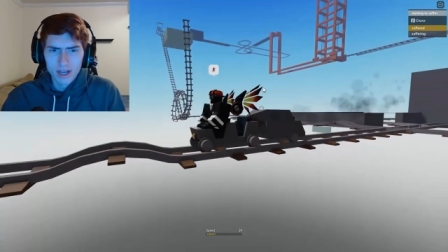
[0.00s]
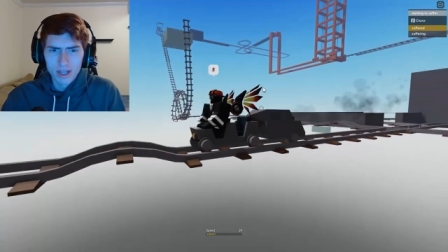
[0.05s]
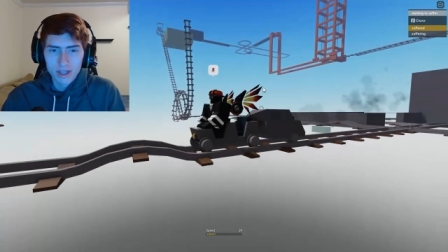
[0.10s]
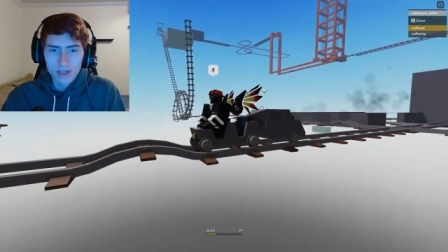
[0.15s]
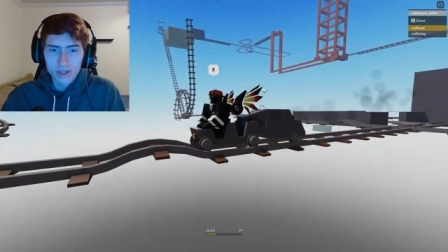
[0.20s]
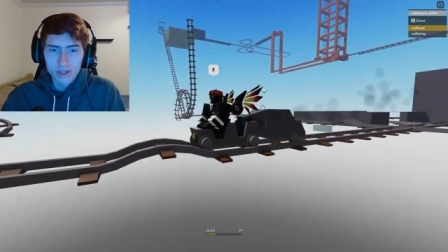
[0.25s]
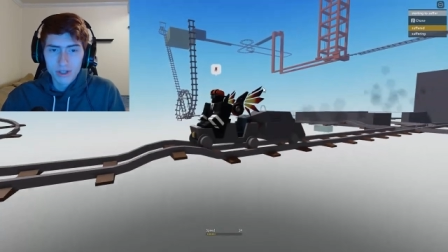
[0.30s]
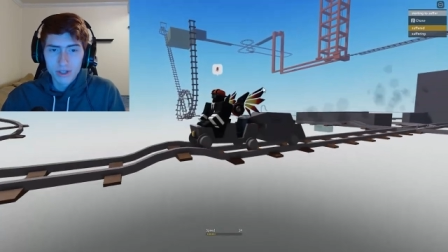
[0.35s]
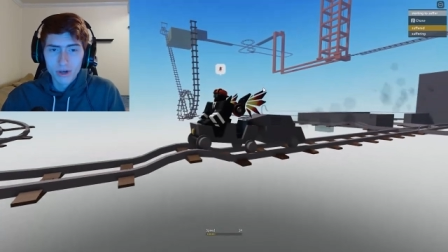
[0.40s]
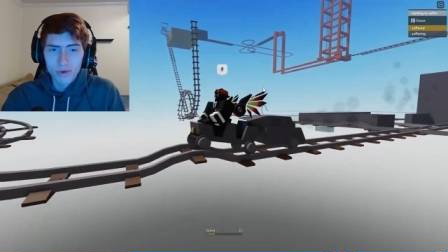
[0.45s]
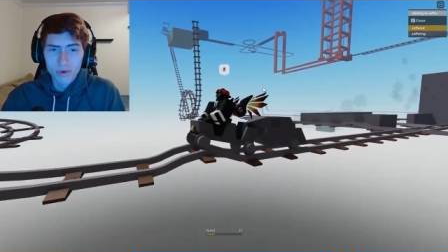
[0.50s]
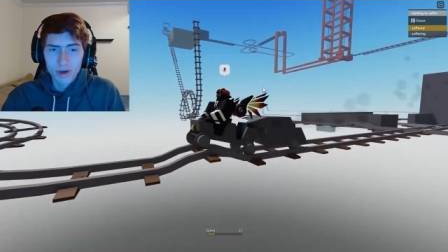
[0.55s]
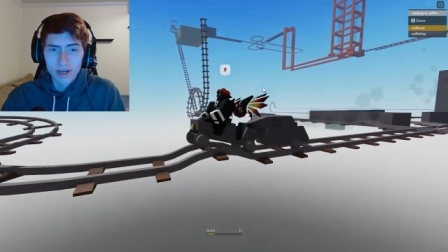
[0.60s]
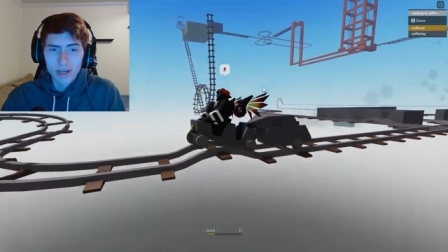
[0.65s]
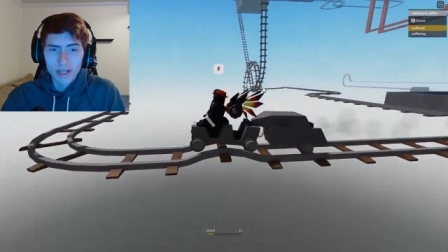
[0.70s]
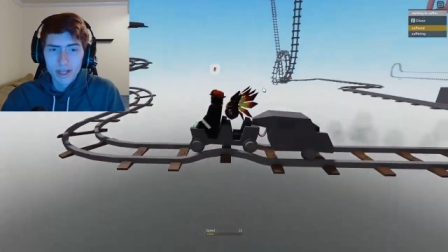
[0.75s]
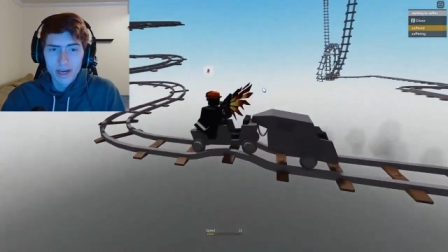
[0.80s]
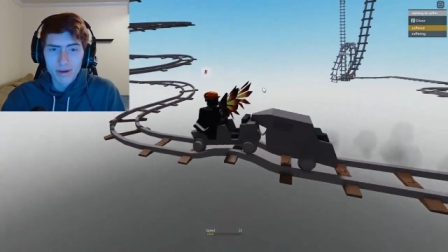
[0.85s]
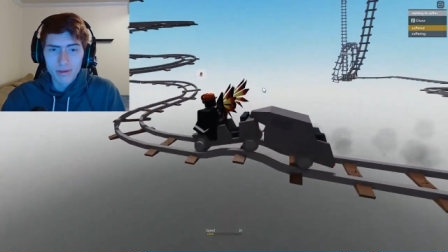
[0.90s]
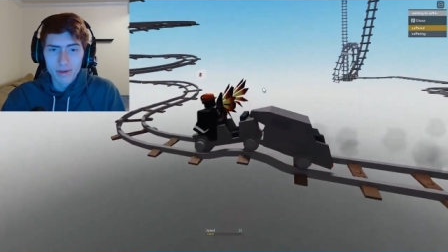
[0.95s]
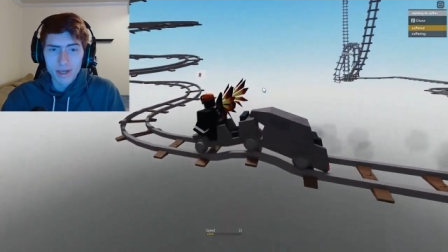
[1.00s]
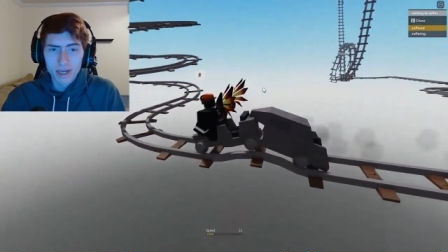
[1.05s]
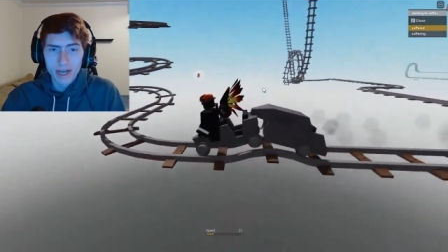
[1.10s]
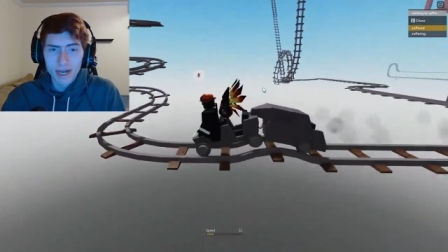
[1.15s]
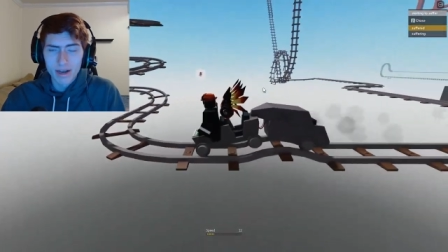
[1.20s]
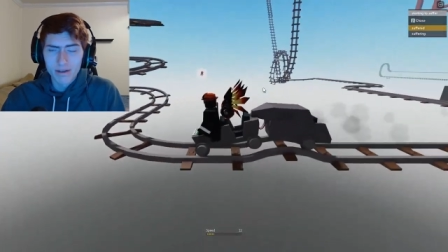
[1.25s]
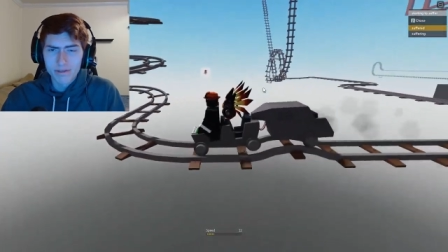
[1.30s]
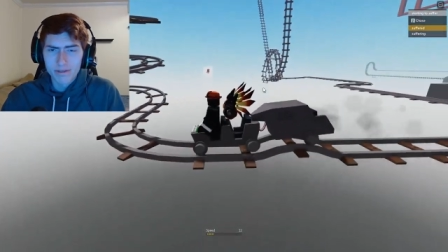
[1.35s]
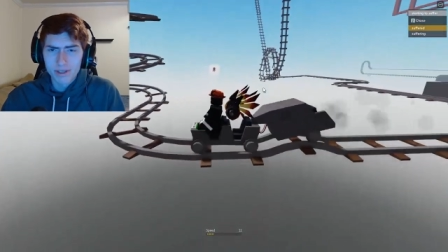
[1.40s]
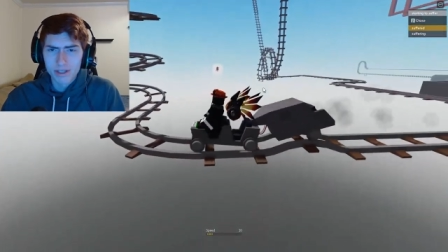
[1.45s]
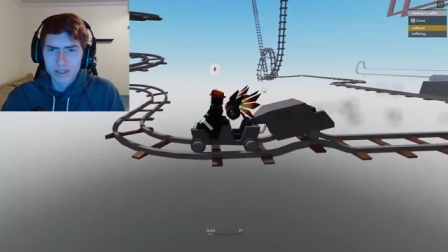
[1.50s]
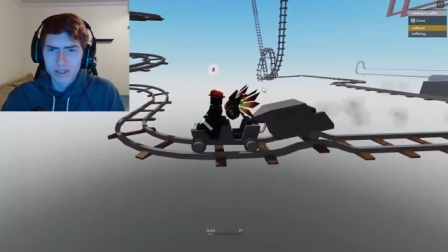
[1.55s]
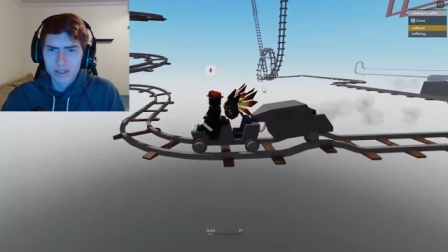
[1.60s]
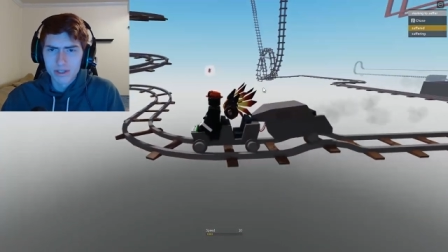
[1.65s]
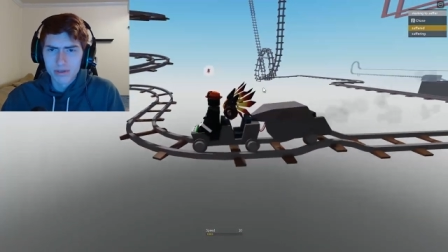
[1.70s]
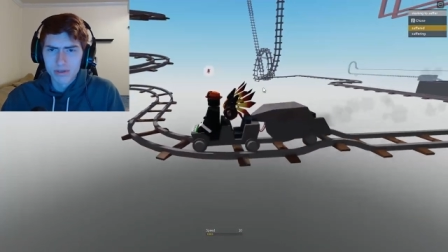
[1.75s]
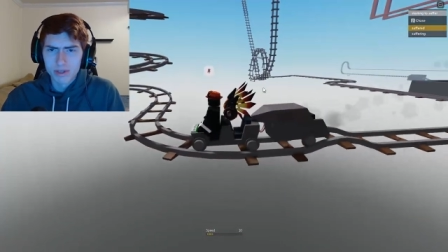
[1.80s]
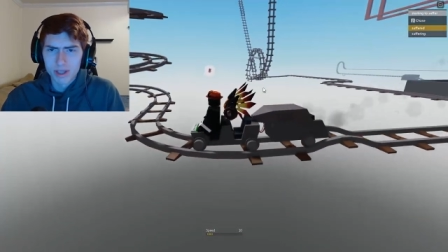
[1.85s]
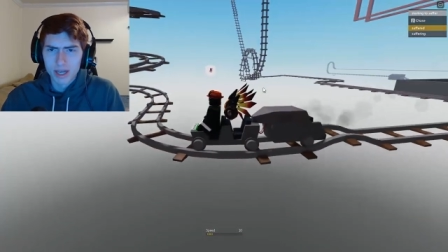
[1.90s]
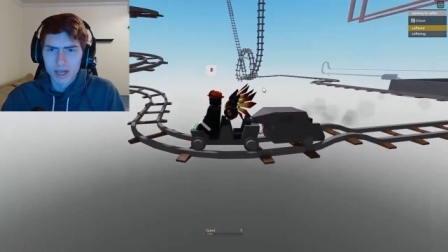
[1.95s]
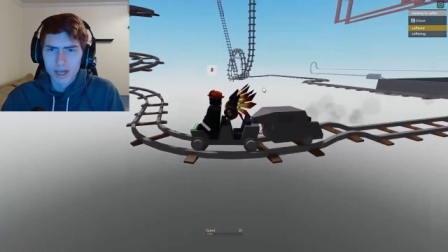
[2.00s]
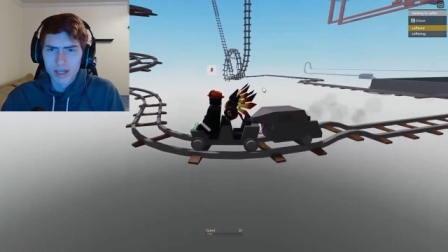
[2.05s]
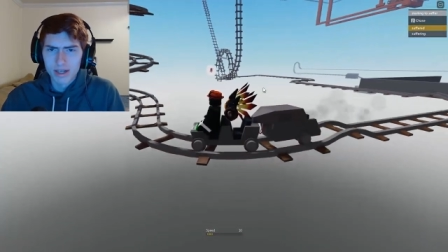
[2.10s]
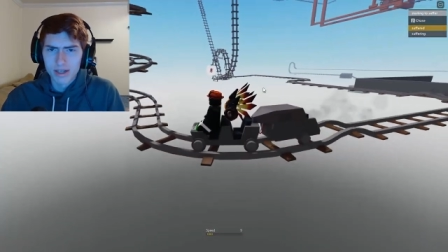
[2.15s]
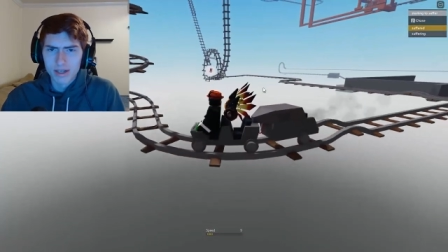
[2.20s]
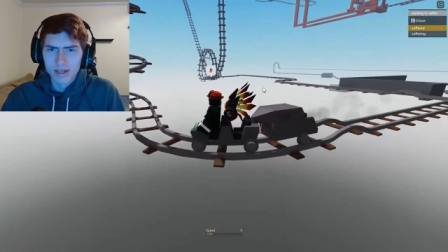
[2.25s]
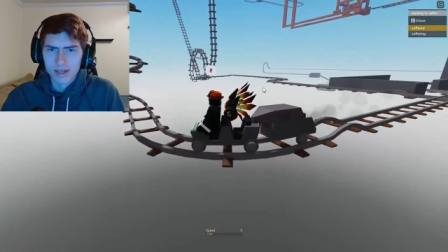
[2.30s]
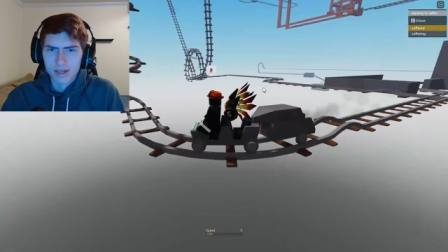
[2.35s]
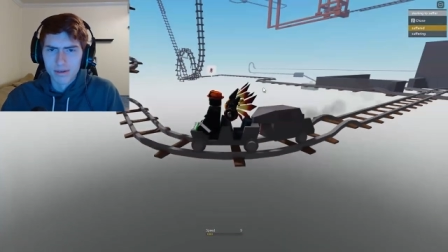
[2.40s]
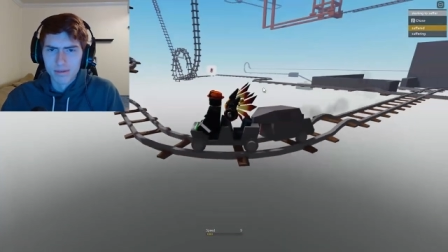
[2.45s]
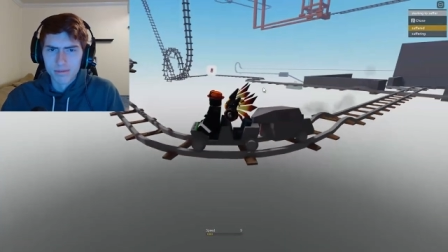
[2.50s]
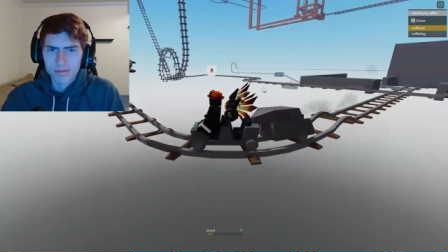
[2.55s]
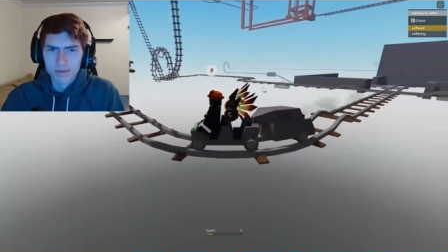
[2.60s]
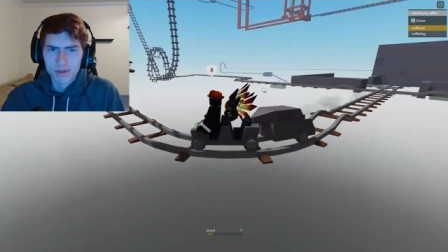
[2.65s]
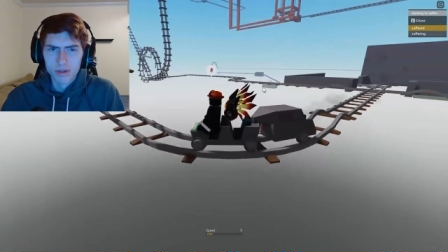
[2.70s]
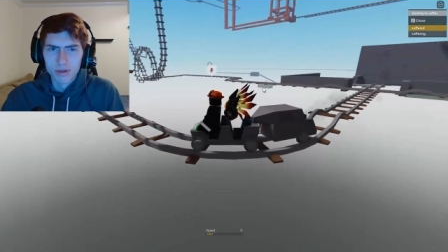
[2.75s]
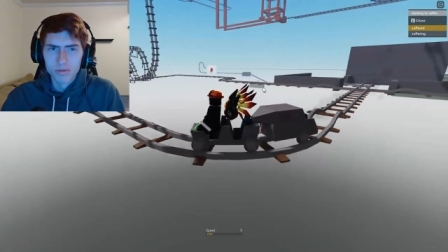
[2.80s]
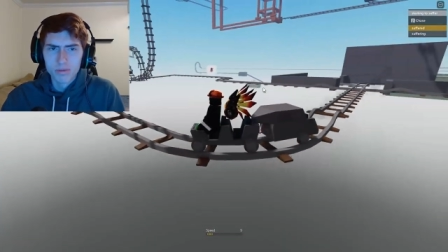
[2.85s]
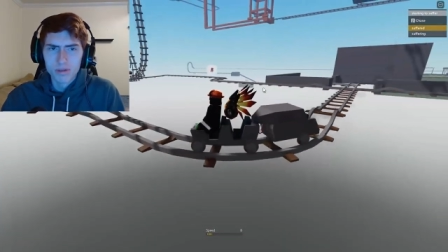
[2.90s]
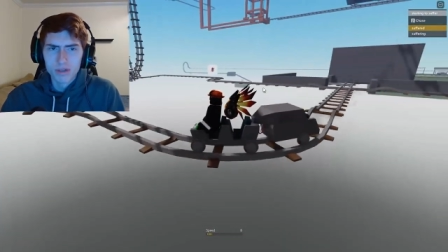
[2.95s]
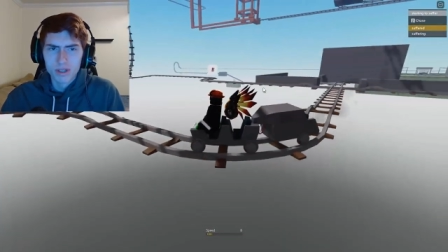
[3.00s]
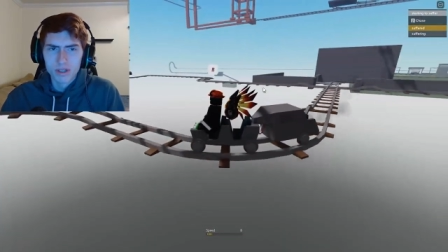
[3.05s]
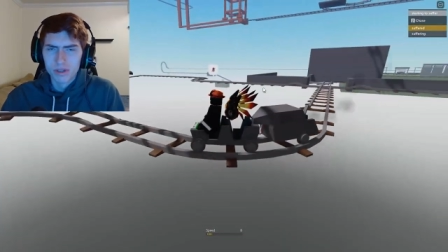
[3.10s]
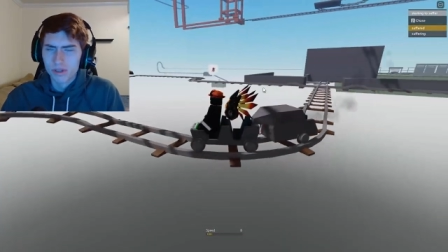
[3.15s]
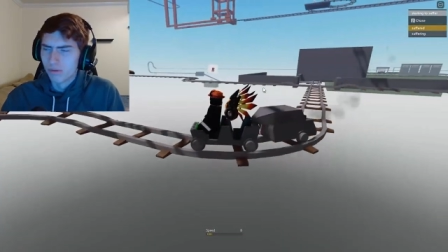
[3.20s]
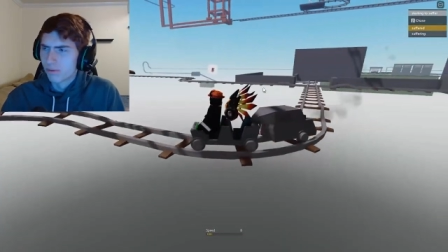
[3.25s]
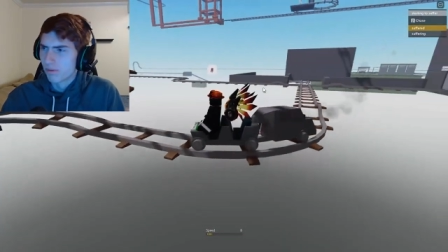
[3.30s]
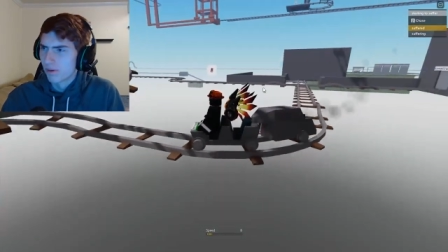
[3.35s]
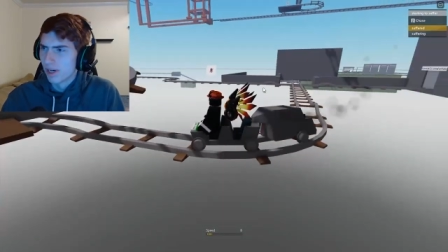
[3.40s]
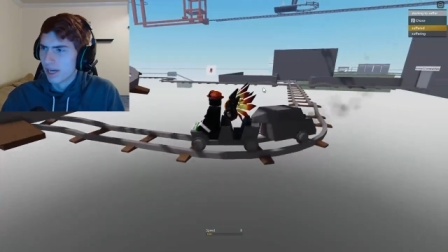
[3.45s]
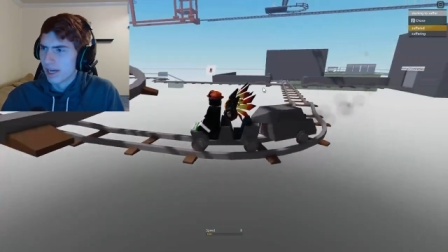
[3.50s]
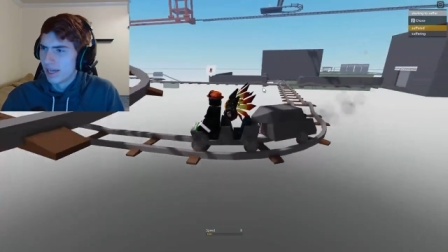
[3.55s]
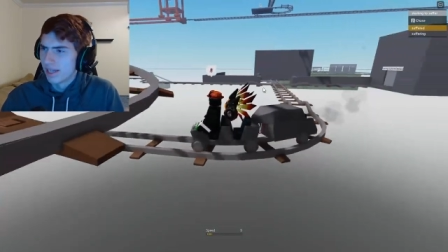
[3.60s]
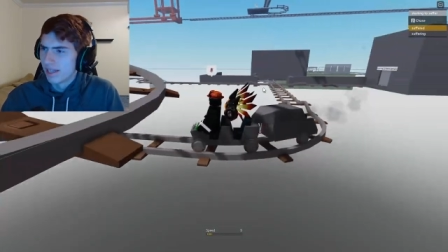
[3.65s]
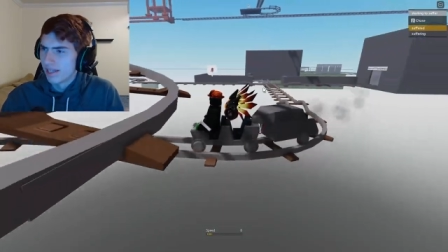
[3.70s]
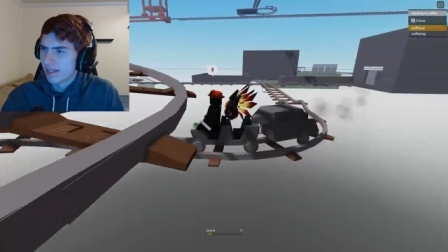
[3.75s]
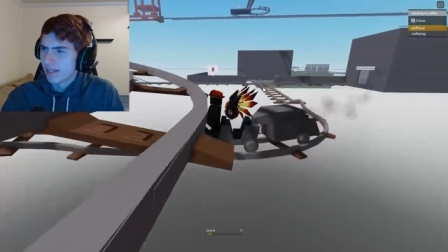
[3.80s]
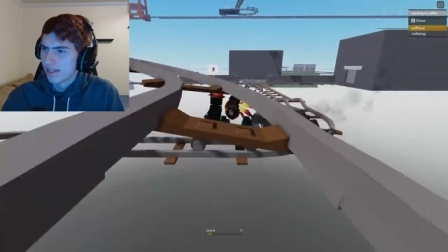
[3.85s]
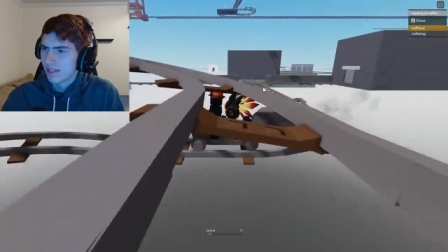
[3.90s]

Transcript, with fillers: There's no way that I'm gonna have to do that um, loop-de-loop, -loop, right?